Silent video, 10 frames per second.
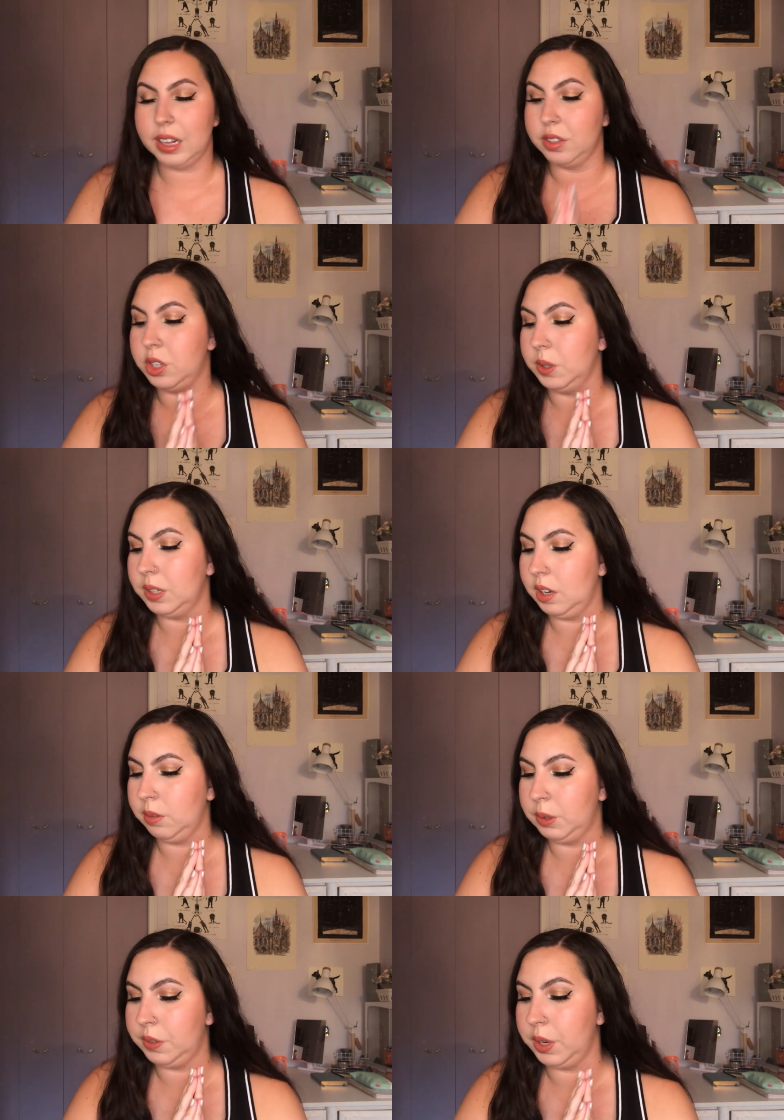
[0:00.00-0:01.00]
let's do a little
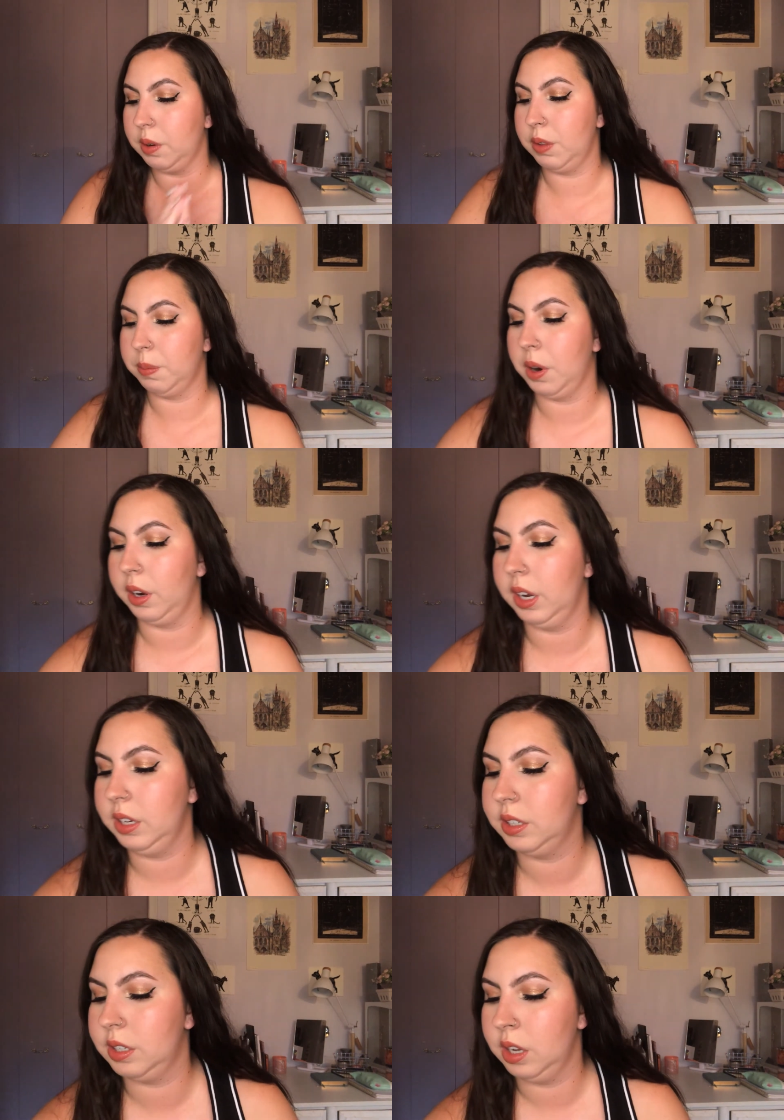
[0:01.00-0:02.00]
review of the
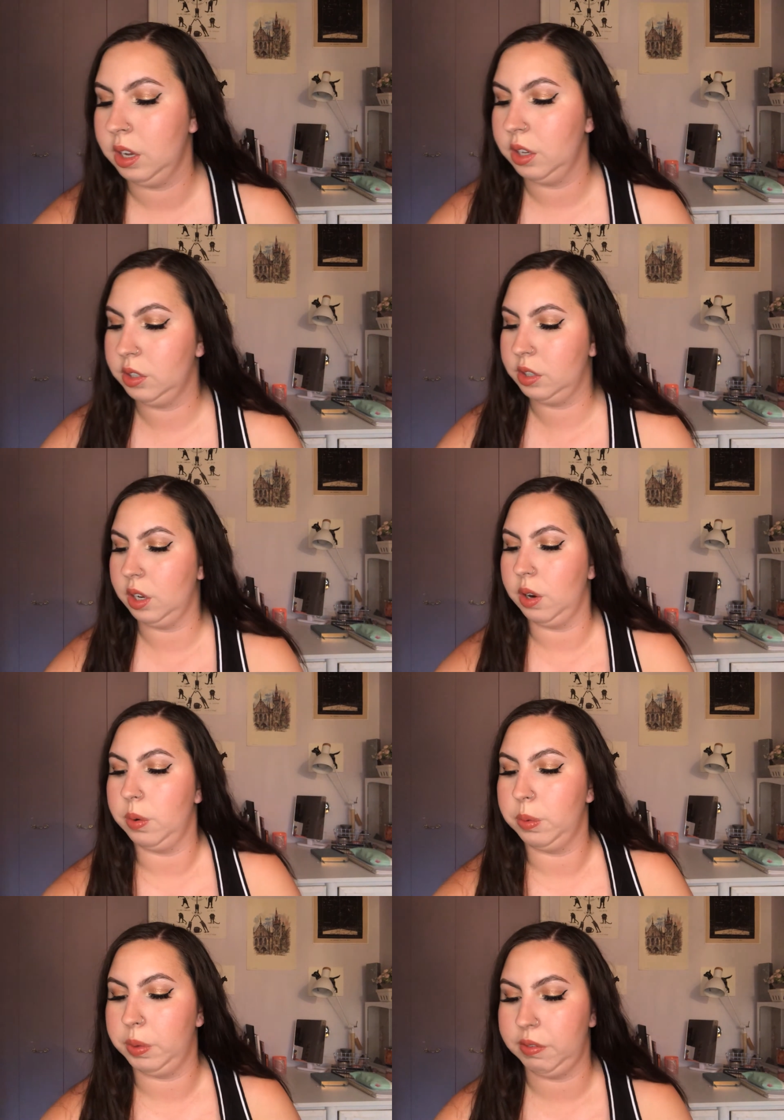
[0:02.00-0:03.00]
products.
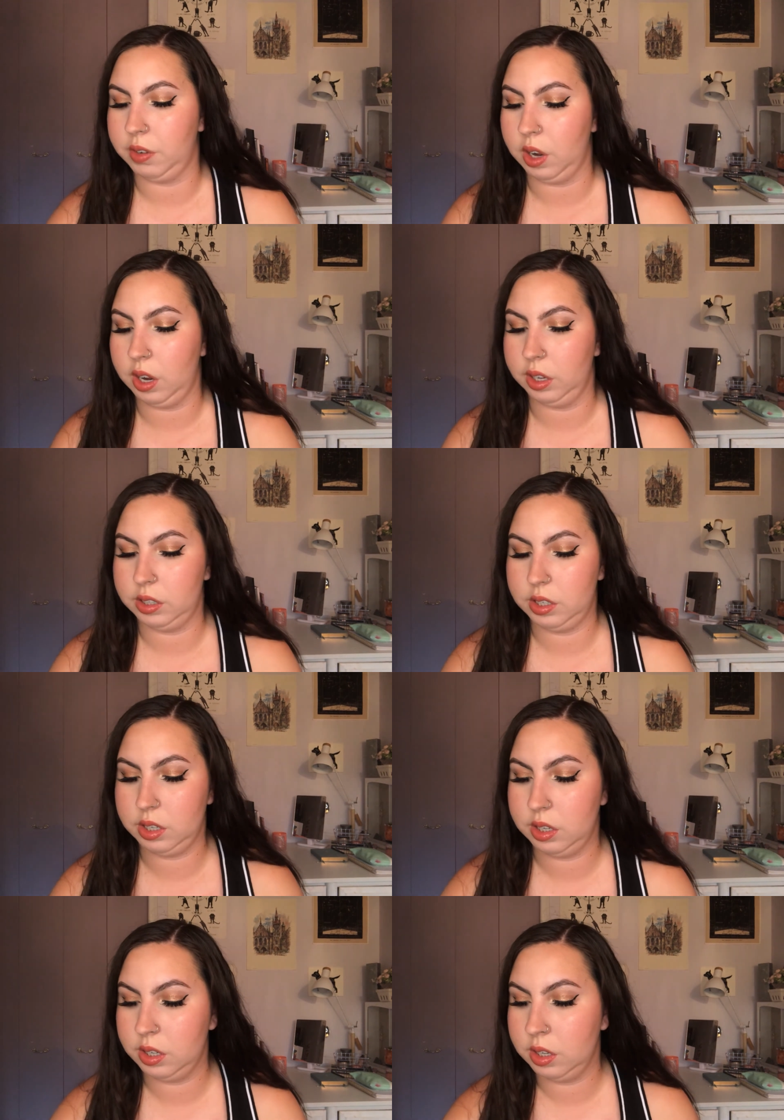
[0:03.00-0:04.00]
So we've got
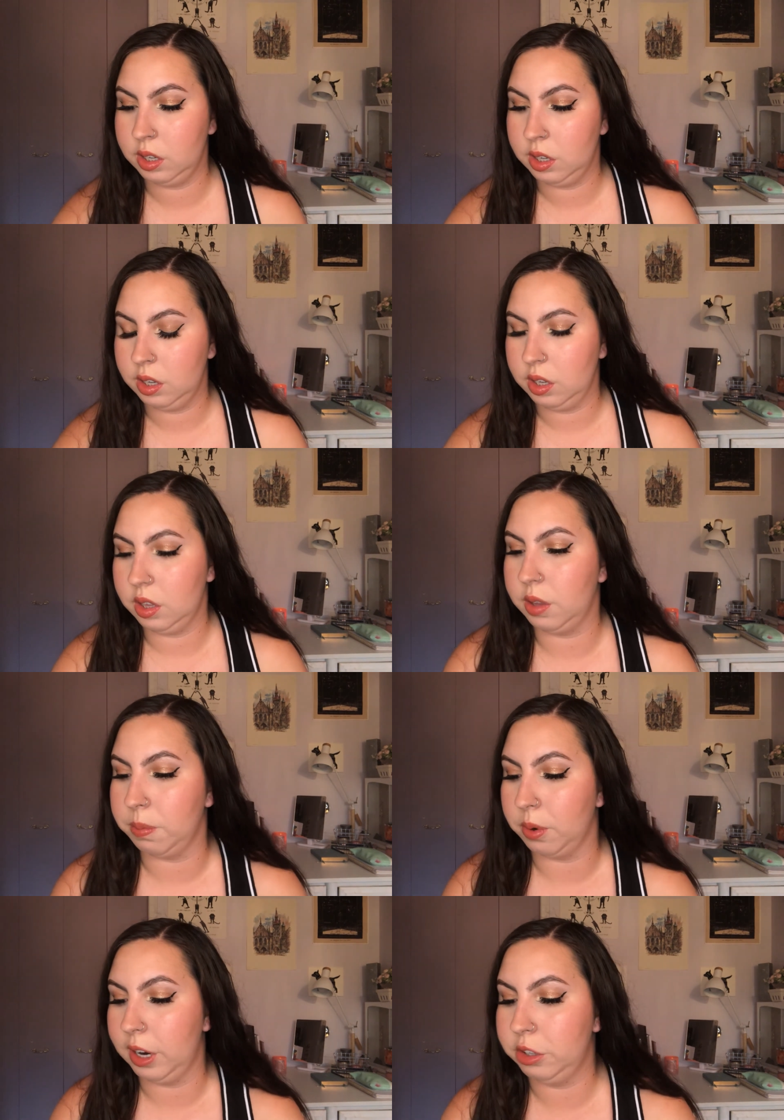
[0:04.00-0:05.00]
the
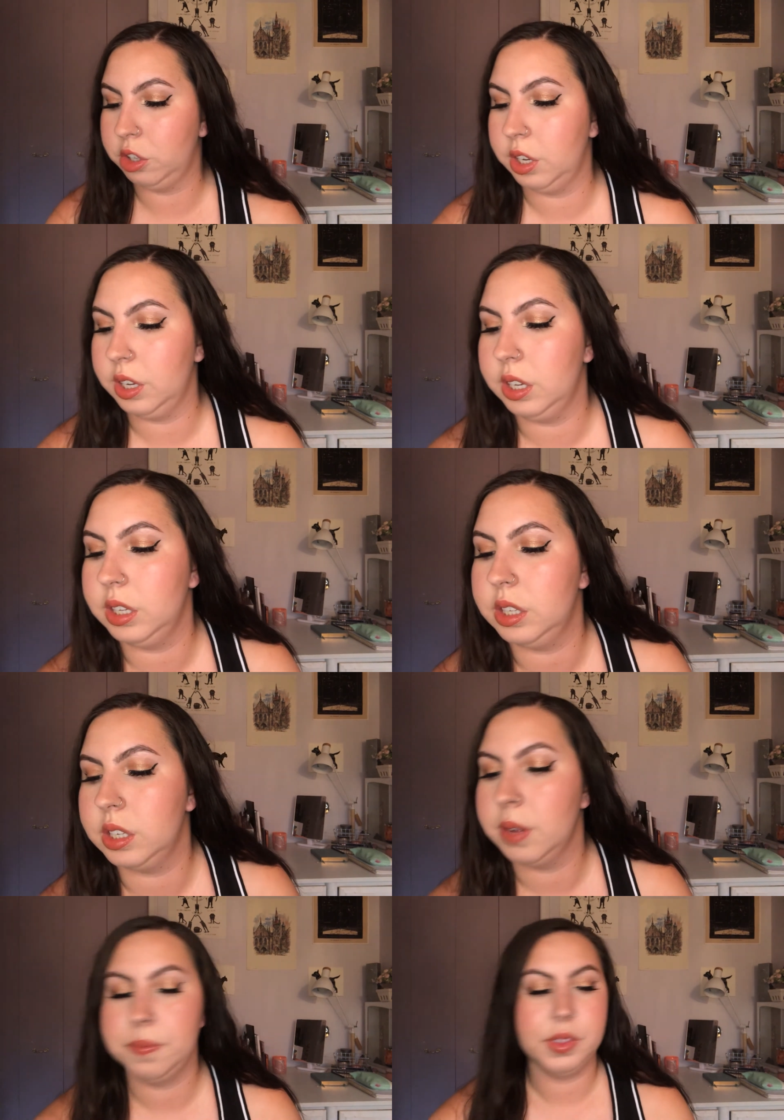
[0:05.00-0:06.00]
brushes.